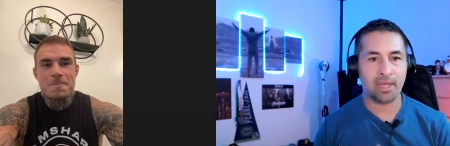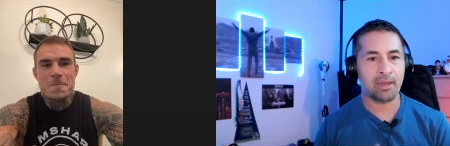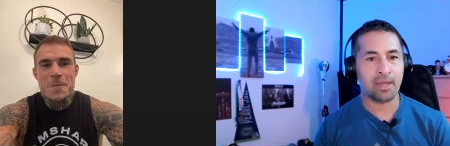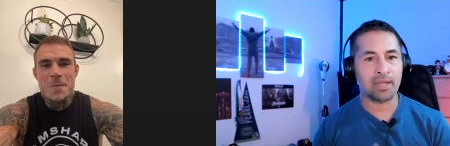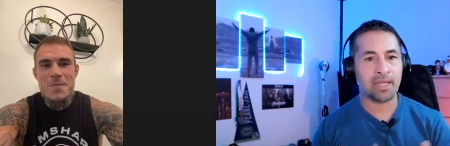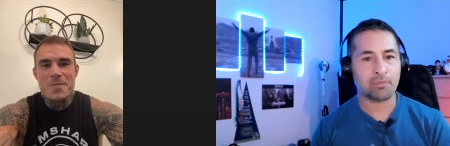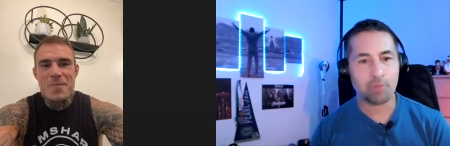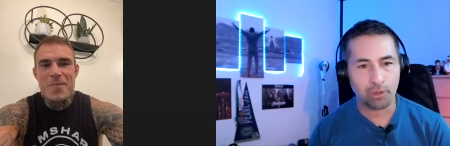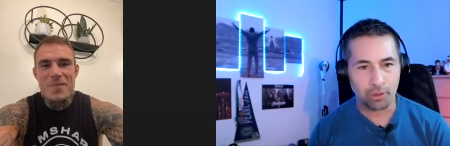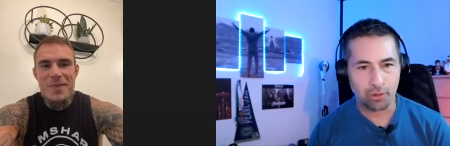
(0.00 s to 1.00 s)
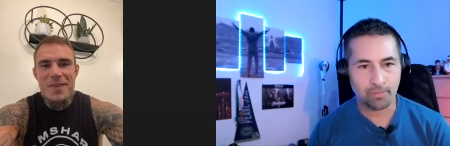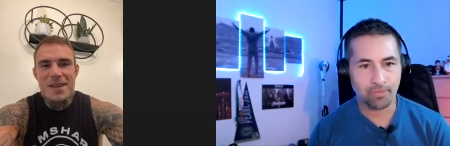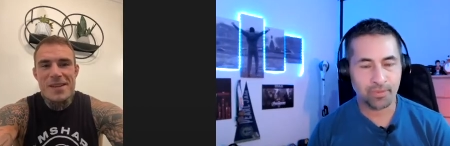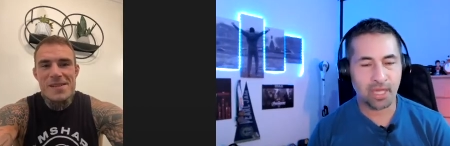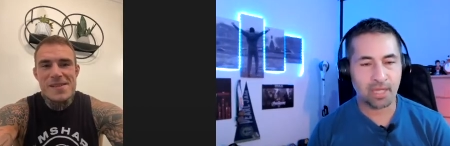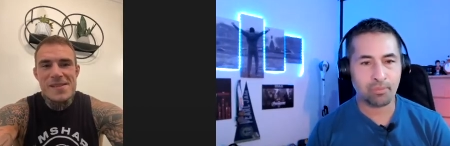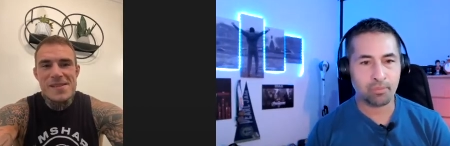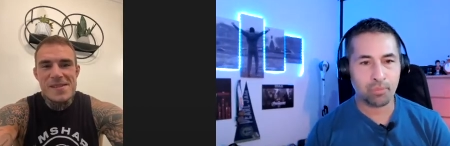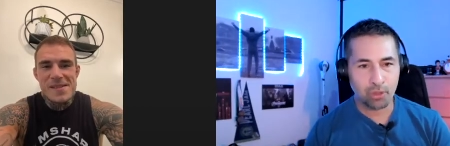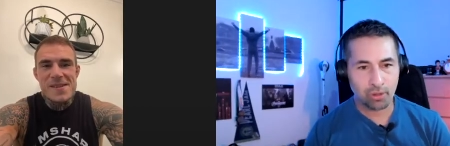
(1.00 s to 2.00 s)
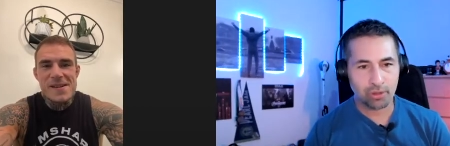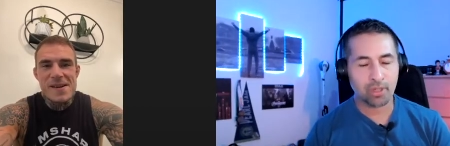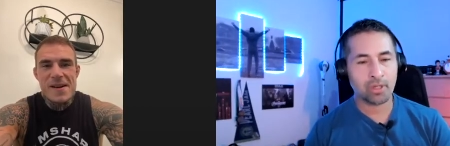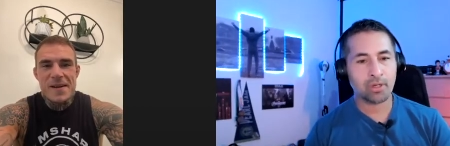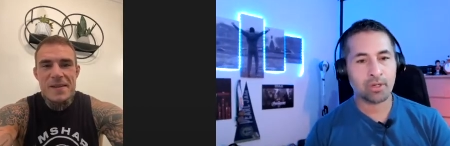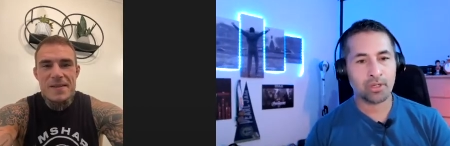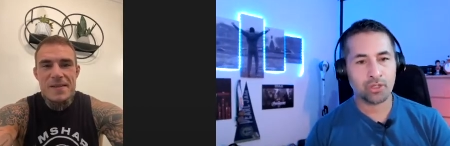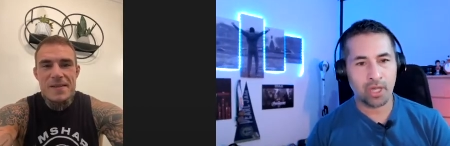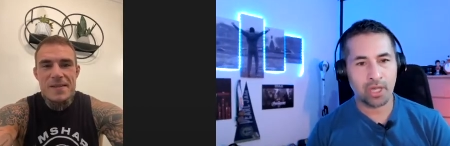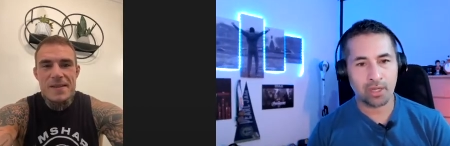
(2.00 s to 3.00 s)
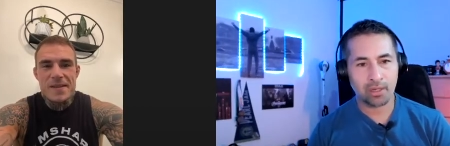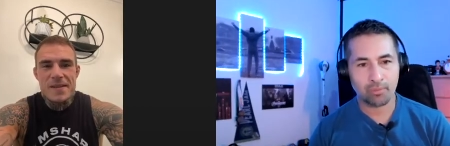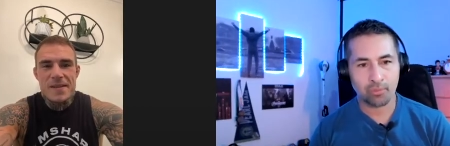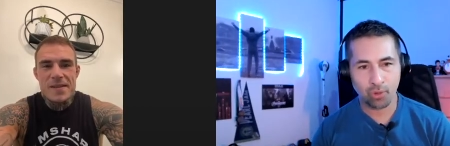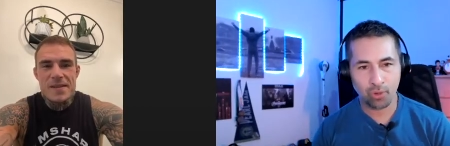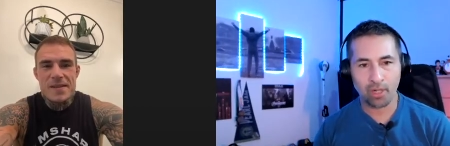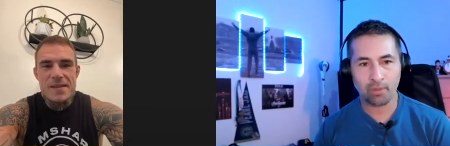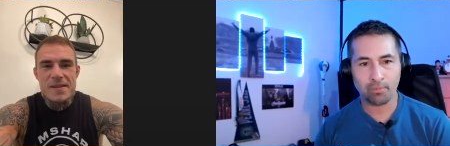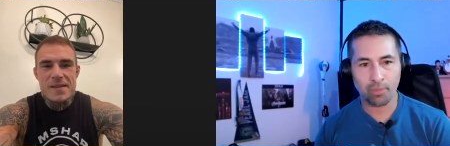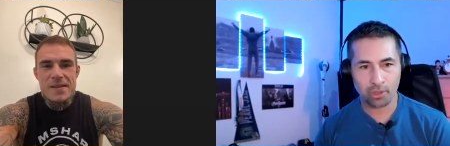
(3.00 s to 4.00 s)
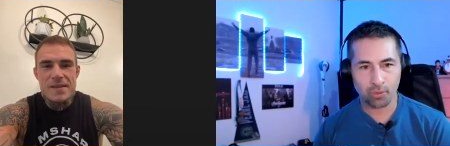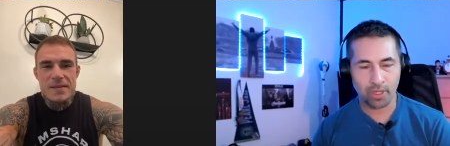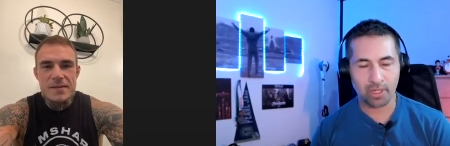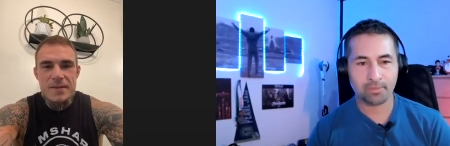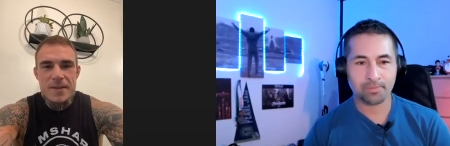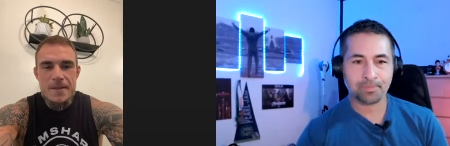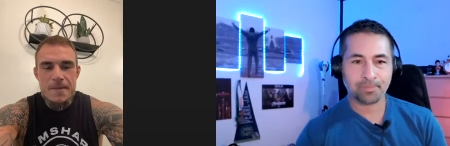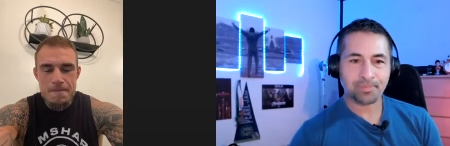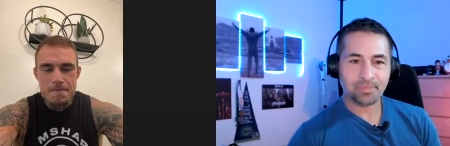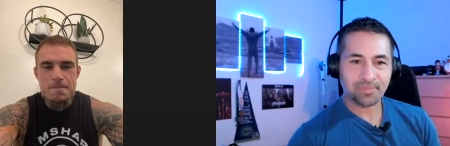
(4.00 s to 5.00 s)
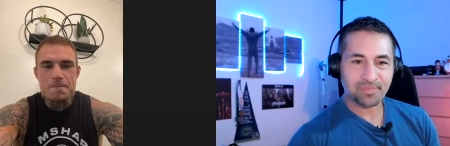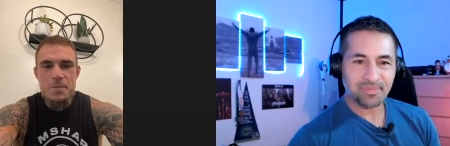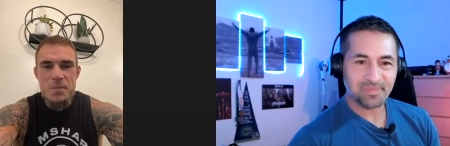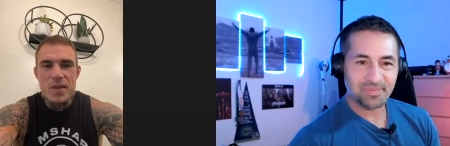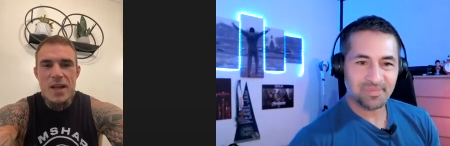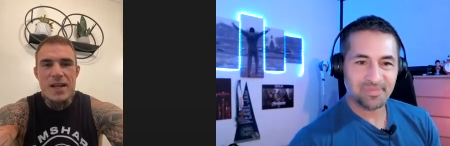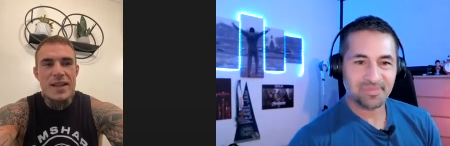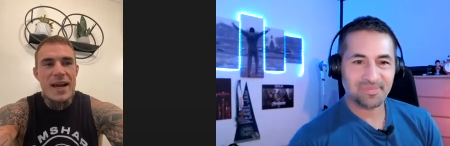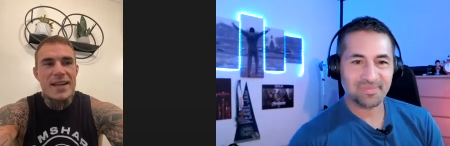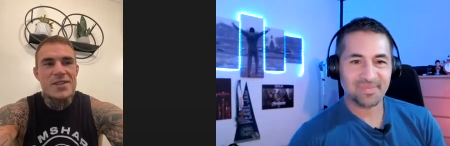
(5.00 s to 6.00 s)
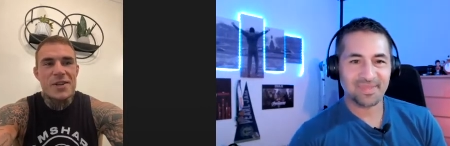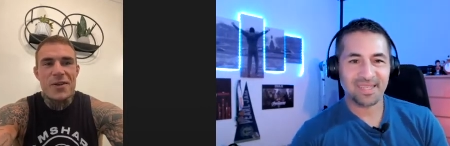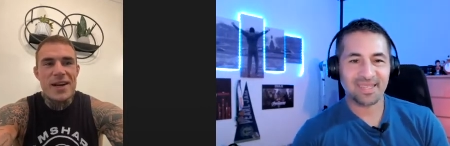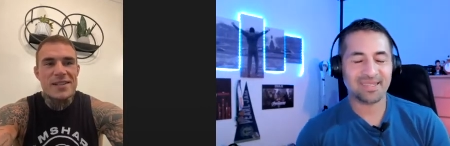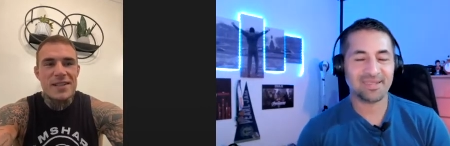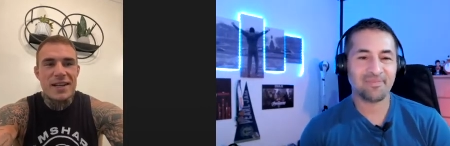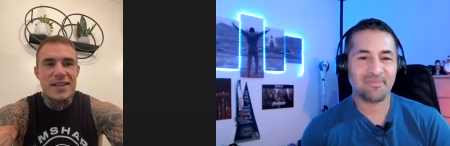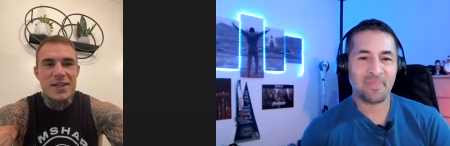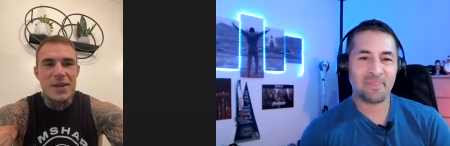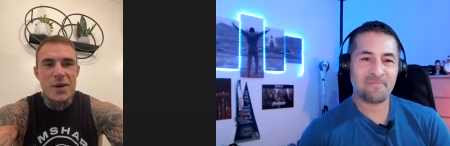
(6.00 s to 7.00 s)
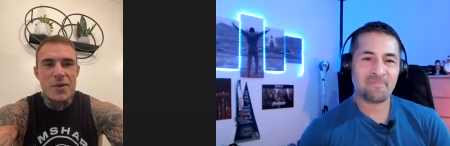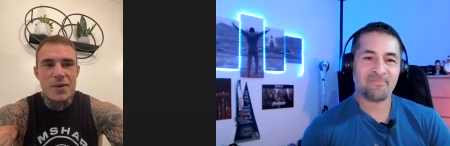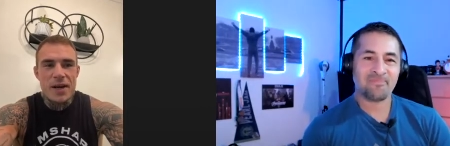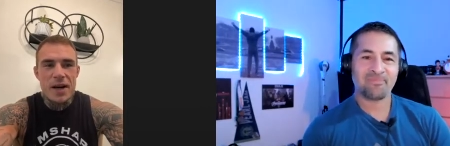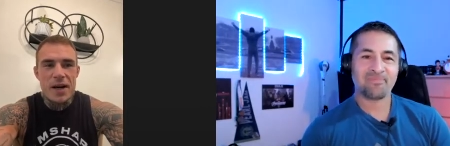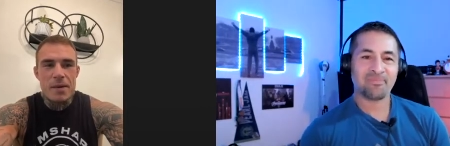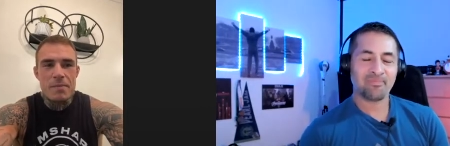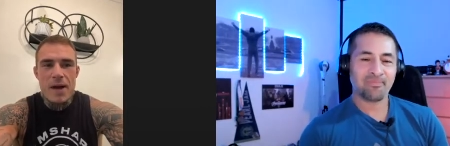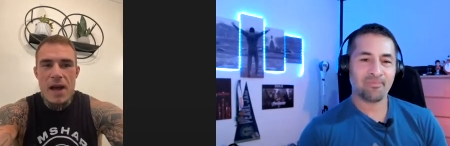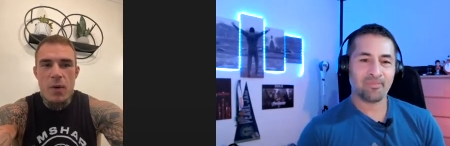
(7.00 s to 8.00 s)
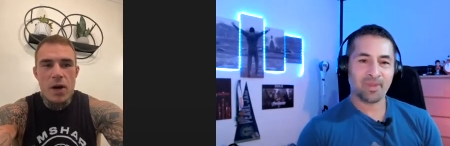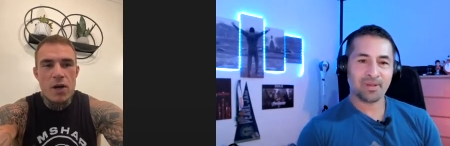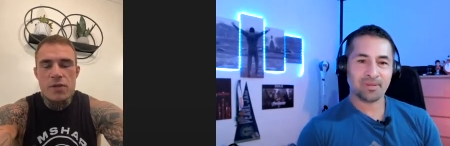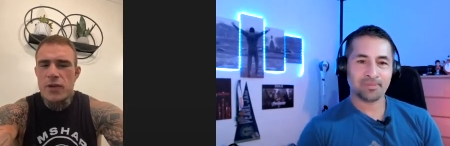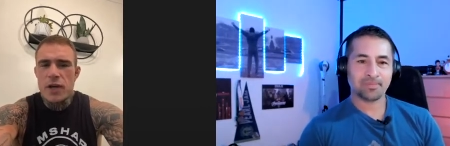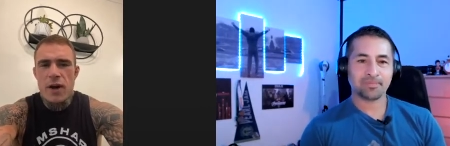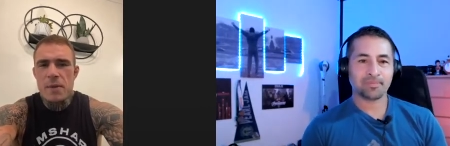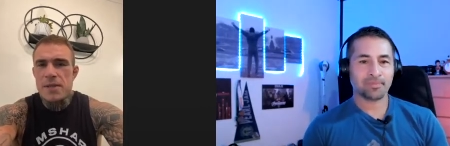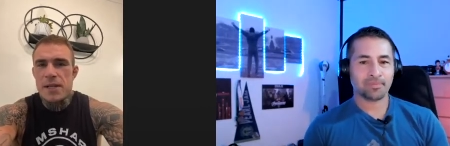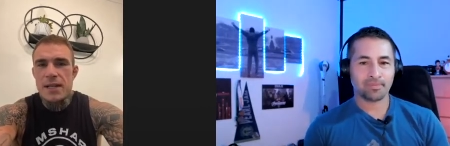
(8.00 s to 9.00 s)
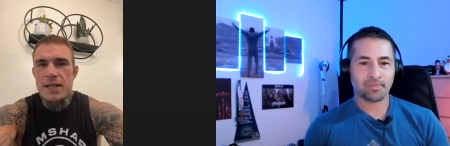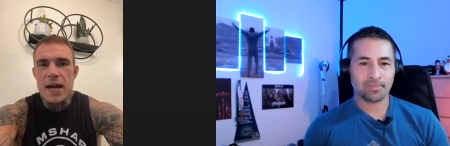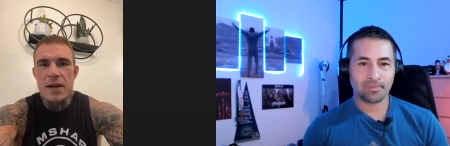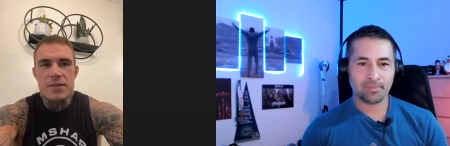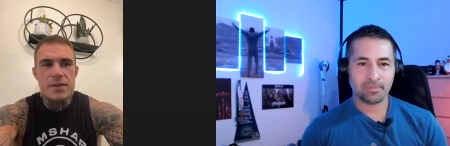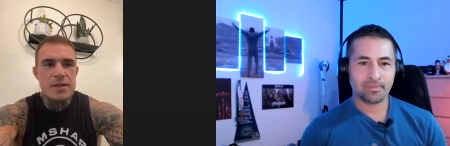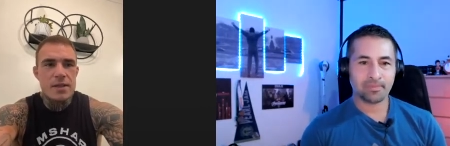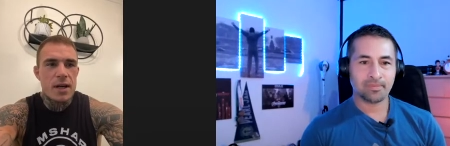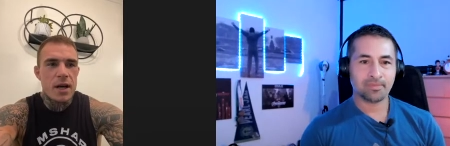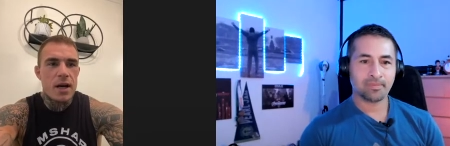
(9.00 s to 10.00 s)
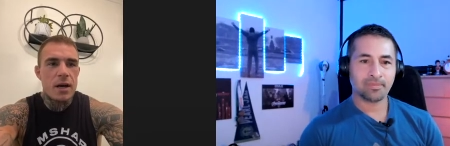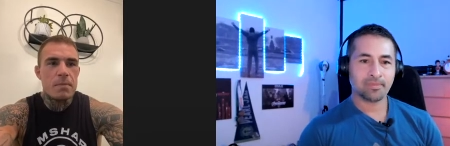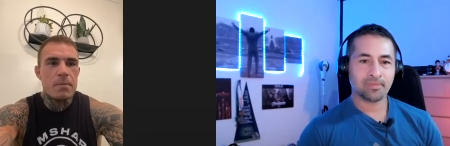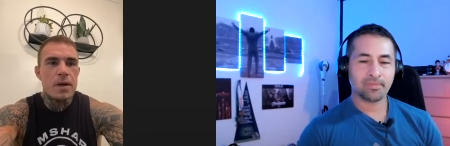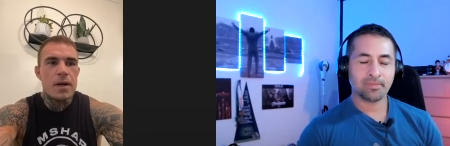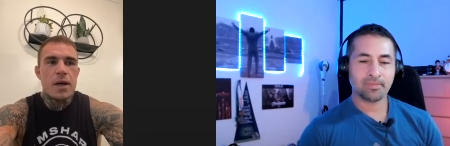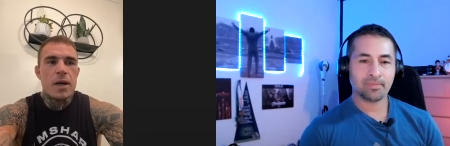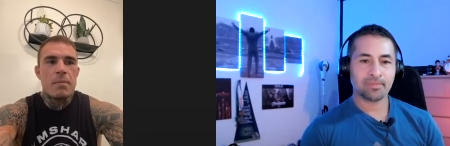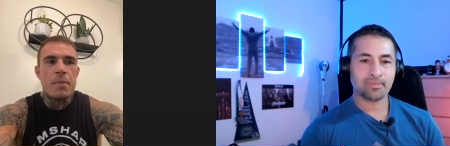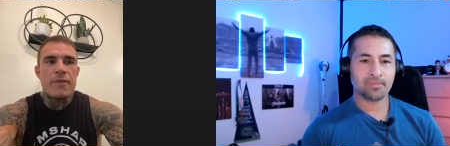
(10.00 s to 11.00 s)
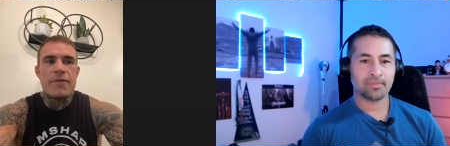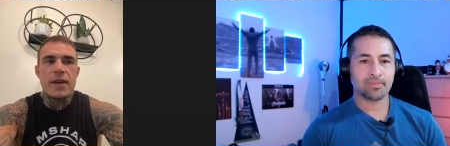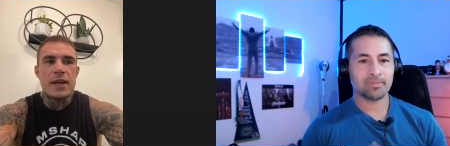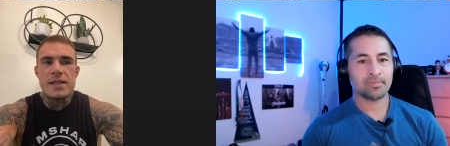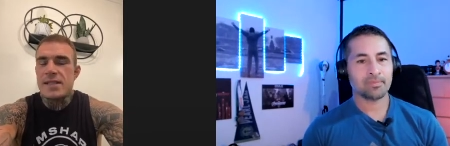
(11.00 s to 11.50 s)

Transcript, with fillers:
Speaker 1: and that build you that build jake brutal boswick
Speaker 2: that is correct son you know um, everyone goes through their ups and their downs um, my thing is